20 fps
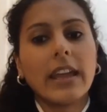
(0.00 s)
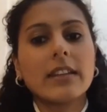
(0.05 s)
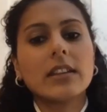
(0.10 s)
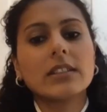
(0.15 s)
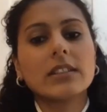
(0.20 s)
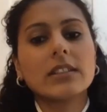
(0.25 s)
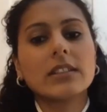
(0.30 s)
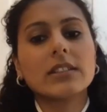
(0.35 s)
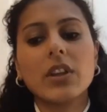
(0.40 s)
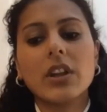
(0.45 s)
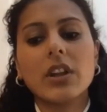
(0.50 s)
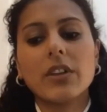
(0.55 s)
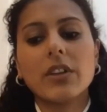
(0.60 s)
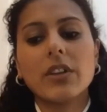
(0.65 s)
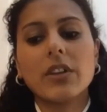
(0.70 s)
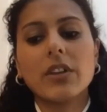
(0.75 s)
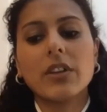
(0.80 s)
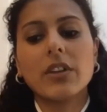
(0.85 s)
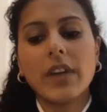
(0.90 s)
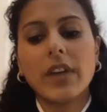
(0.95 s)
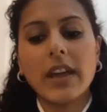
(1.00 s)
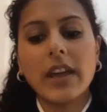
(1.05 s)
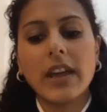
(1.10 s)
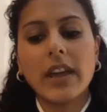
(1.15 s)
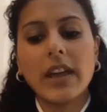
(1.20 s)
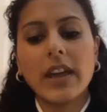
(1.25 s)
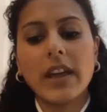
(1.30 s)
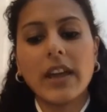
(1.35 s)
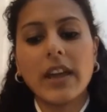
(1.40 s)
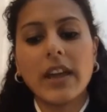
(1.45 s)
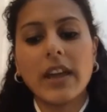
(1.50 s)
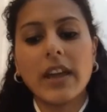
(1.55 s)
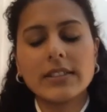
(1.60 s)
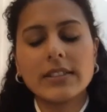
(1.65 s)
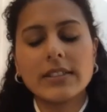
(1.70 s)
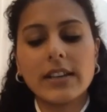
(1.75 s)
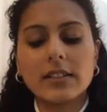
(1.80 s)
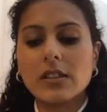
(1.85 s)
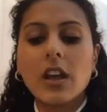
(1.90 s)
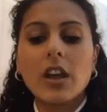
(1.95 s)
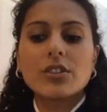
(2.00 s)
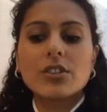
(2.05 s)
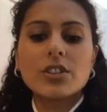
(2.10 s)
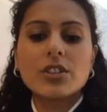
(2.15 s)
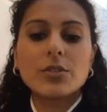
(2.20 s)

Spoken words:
doesn't have enough antioxidants